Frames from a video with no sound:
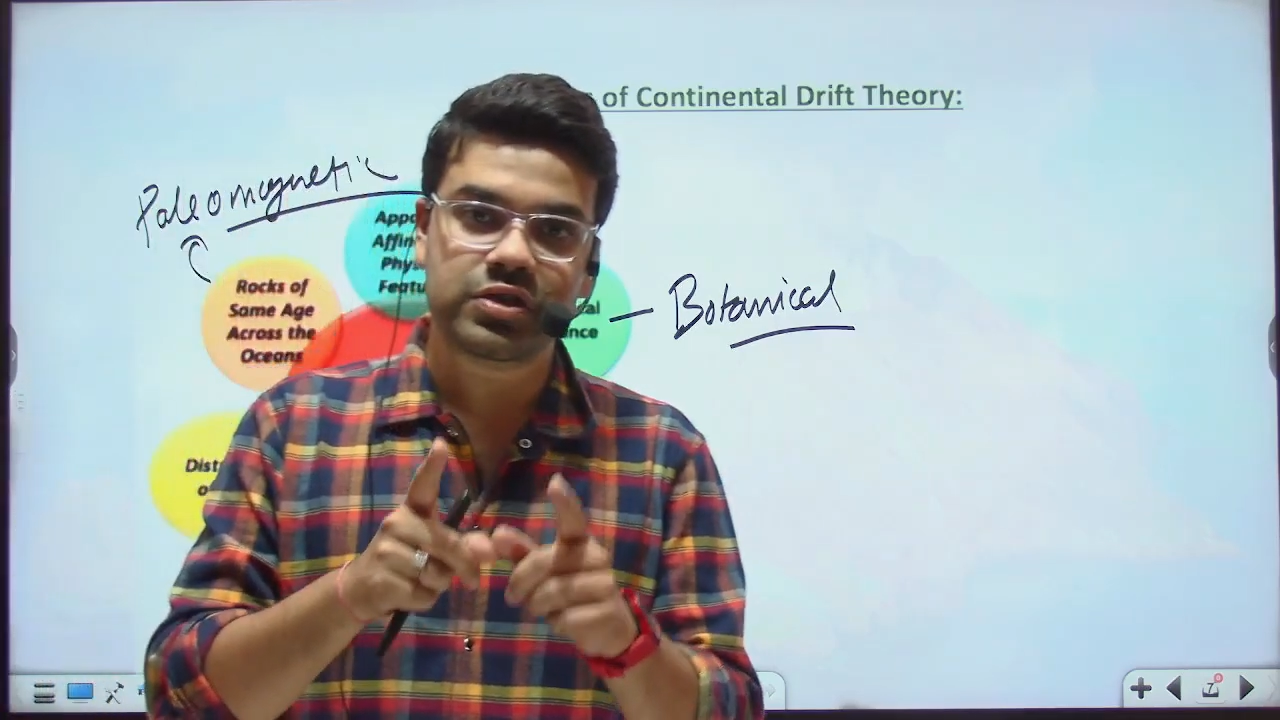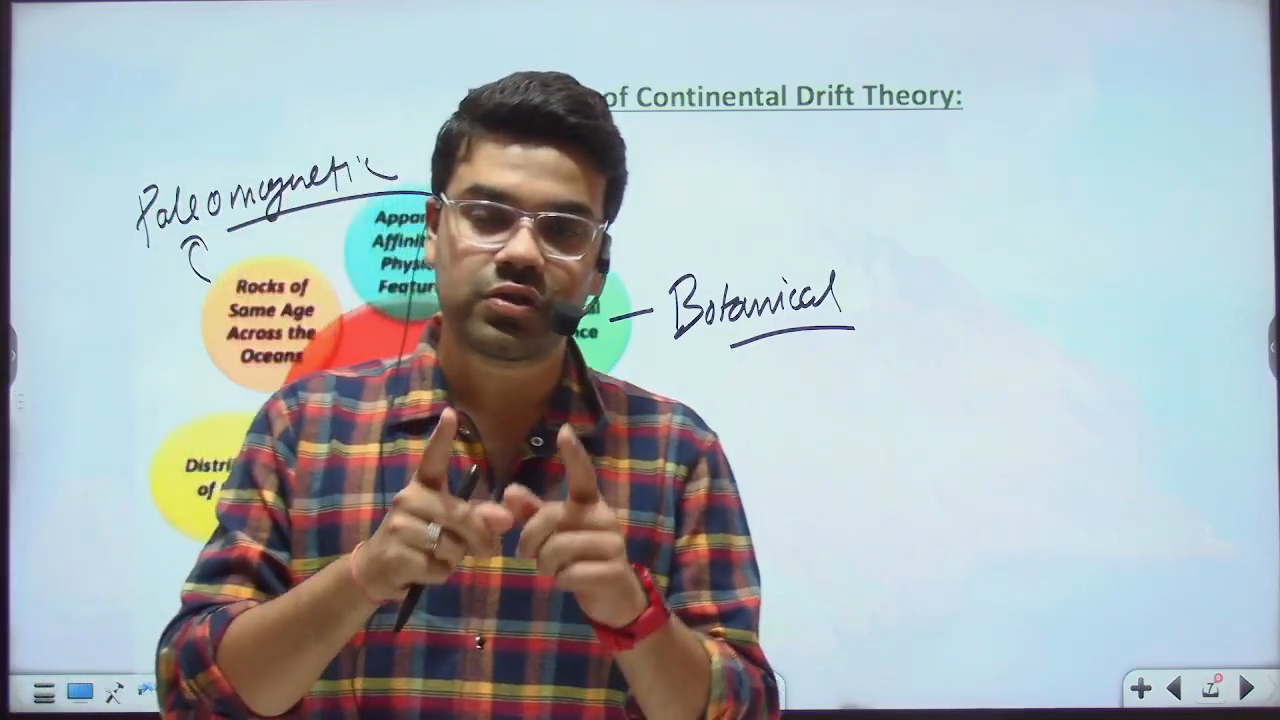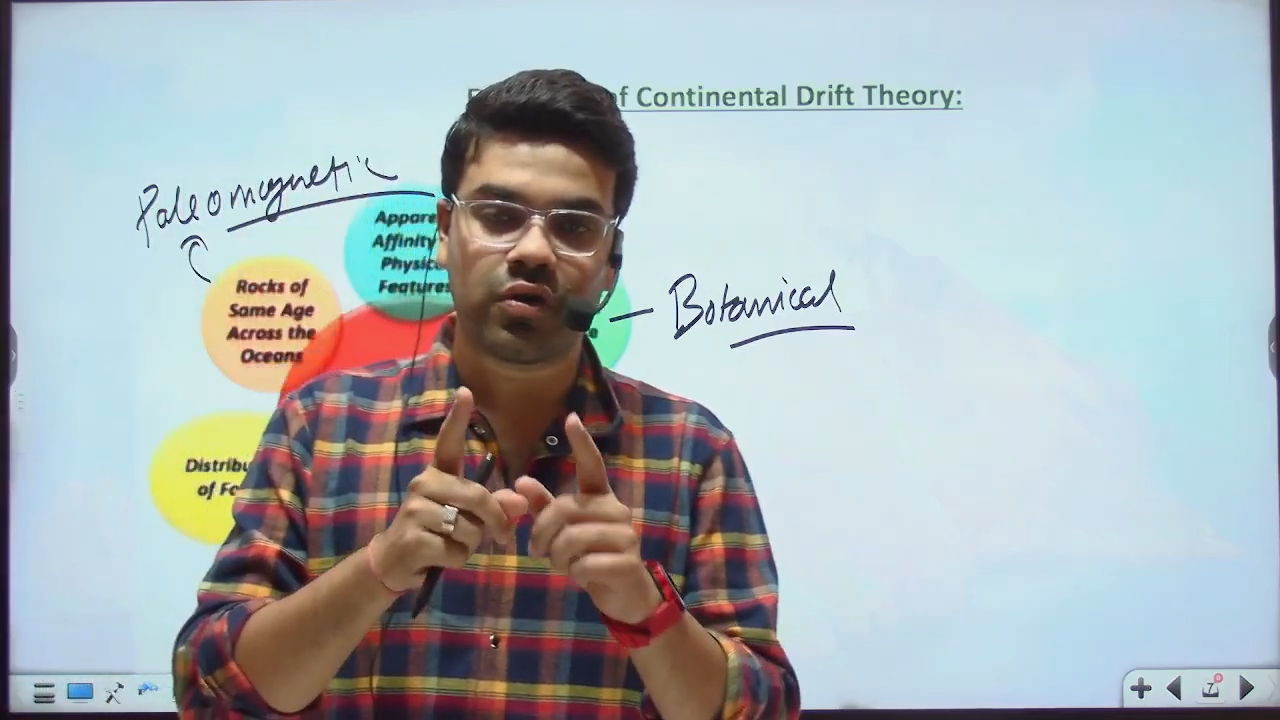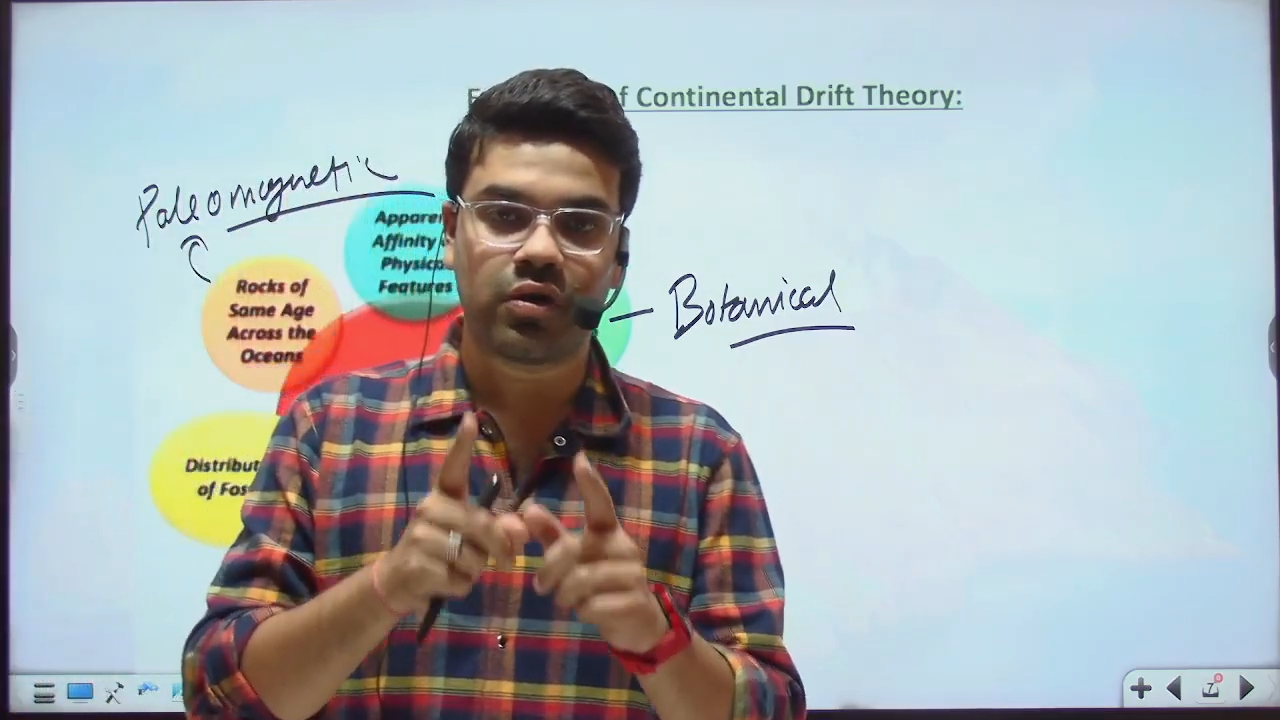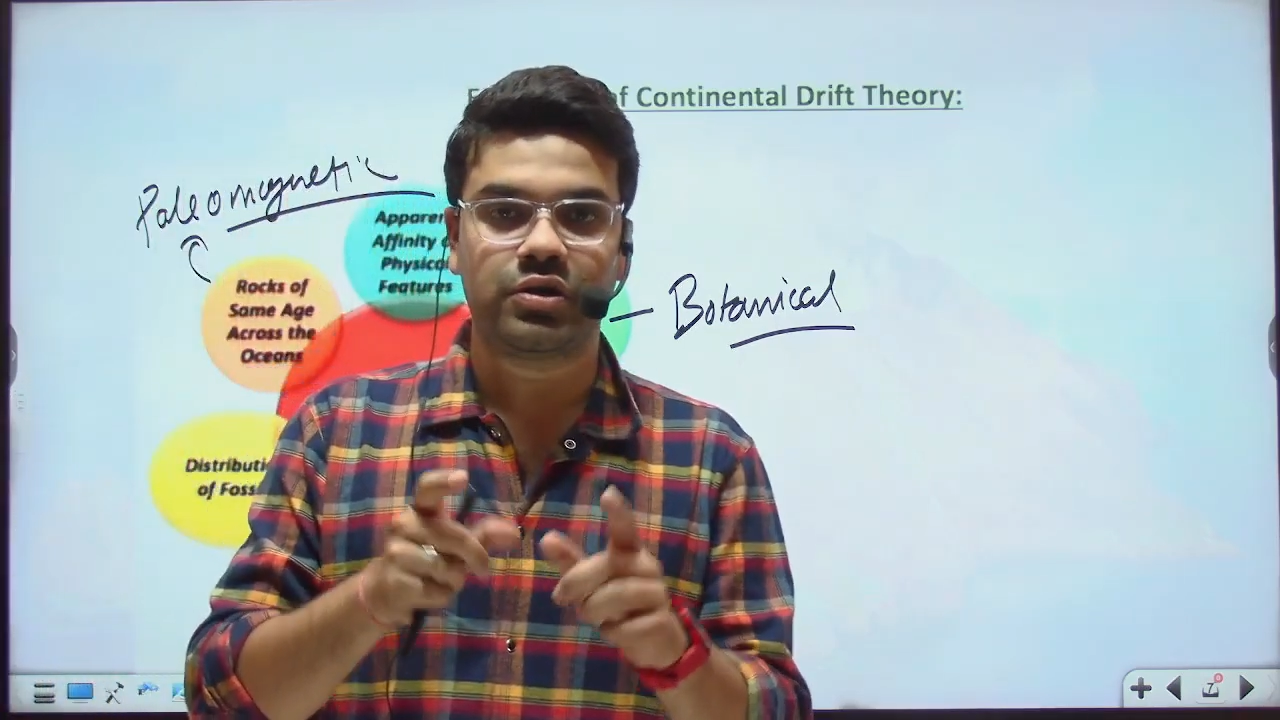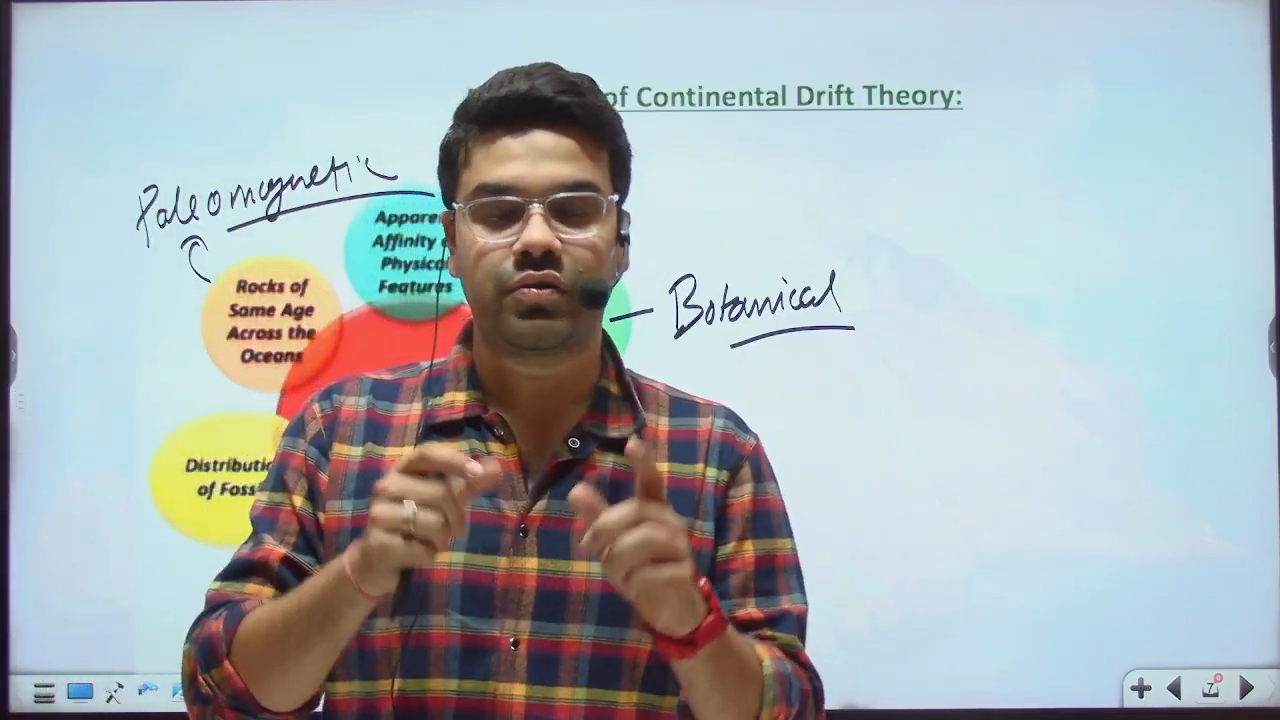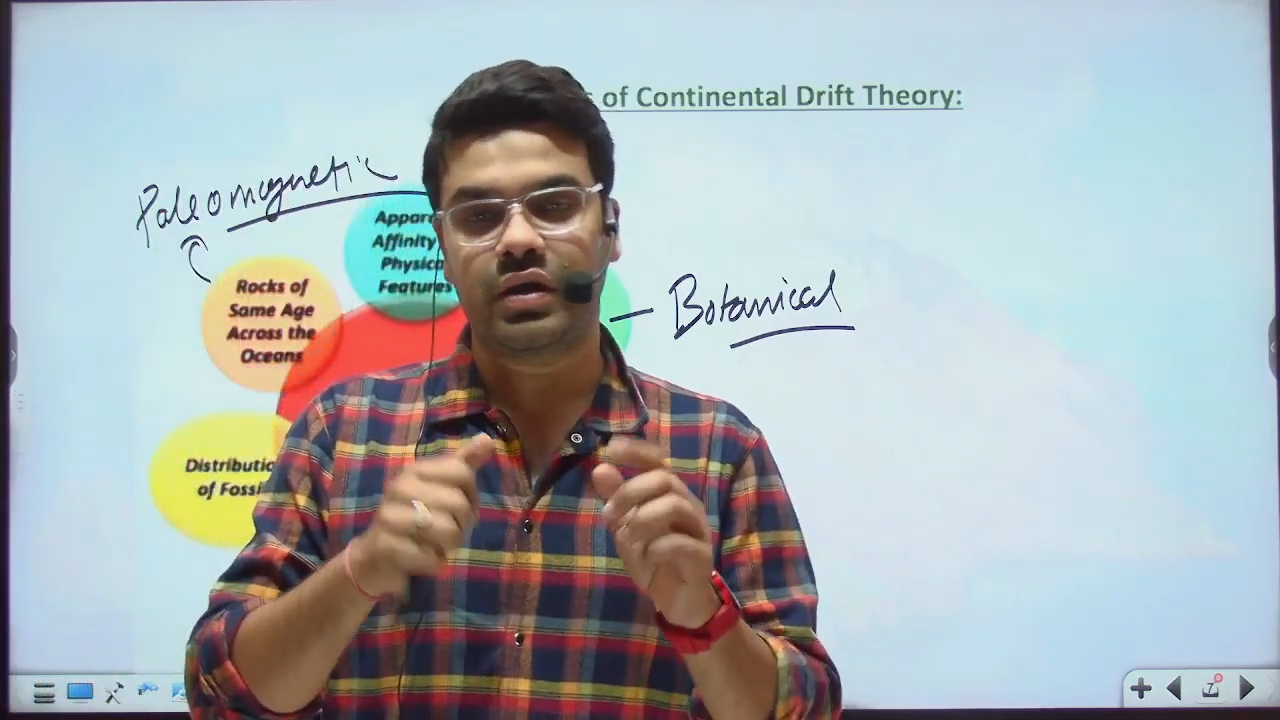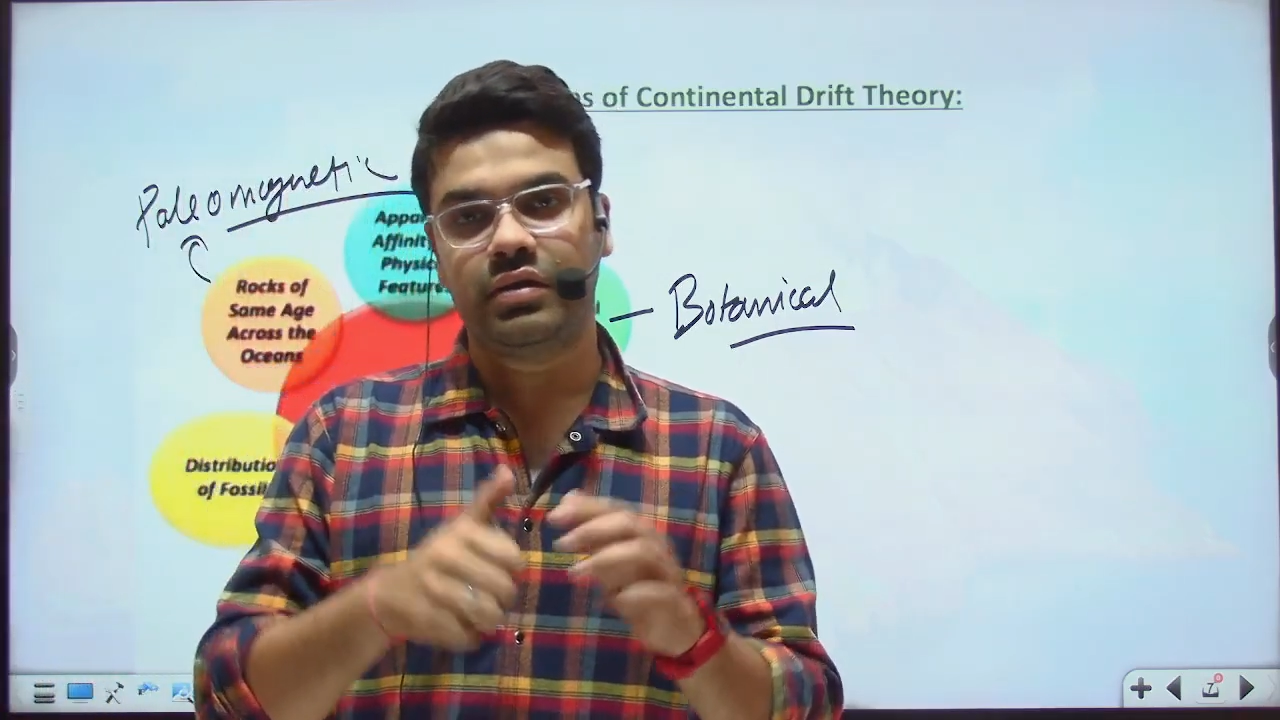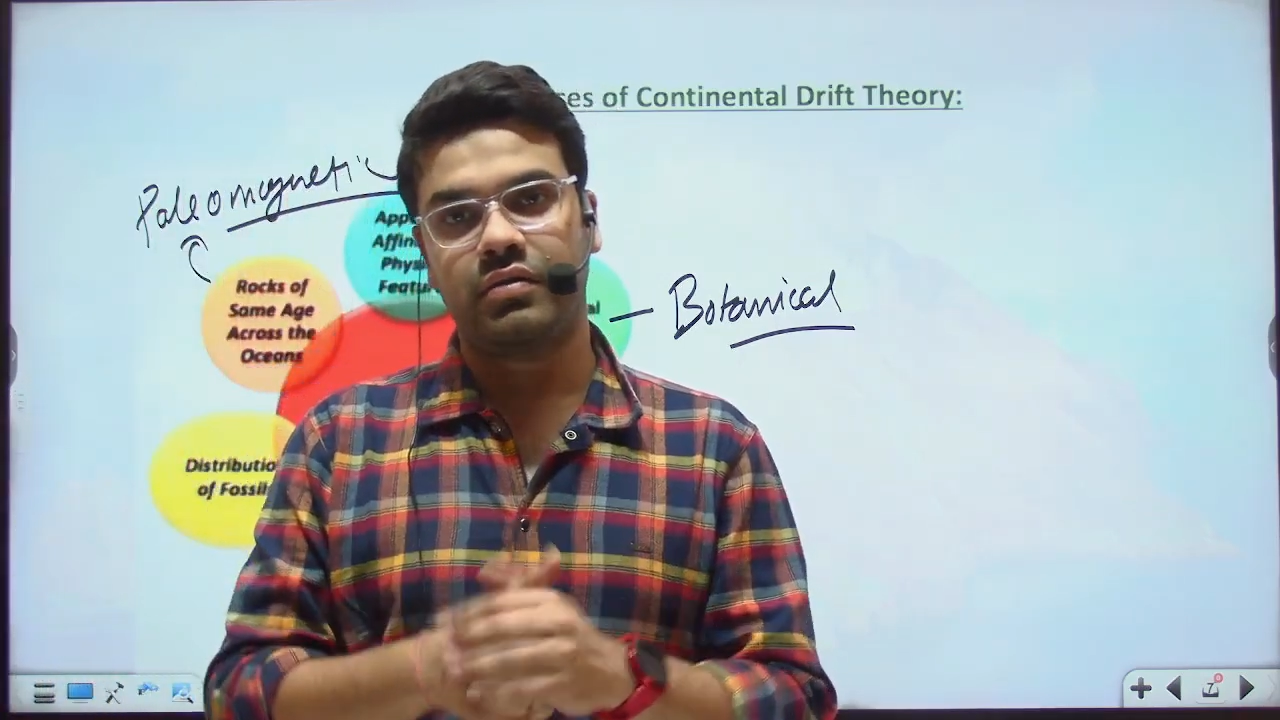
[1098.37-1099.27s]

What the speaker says: all together,